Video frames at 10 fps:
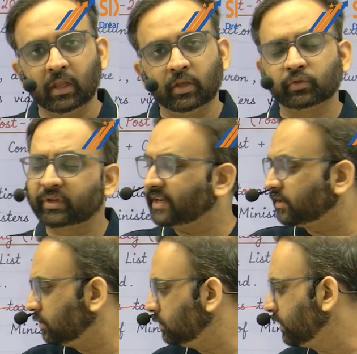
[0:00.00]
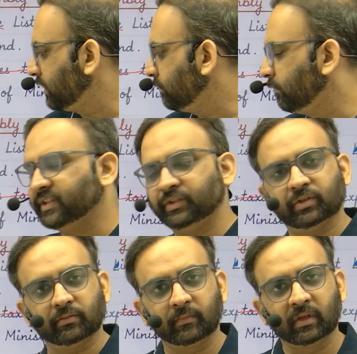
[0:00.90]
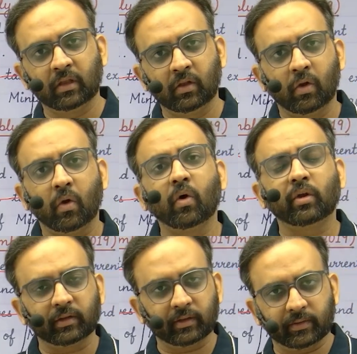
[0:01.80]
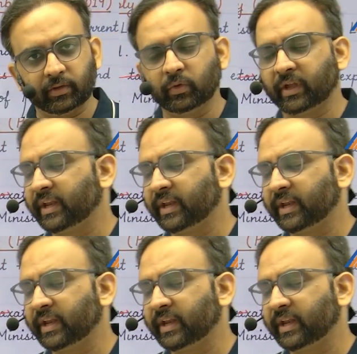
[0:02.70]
So that you can mention. Or you can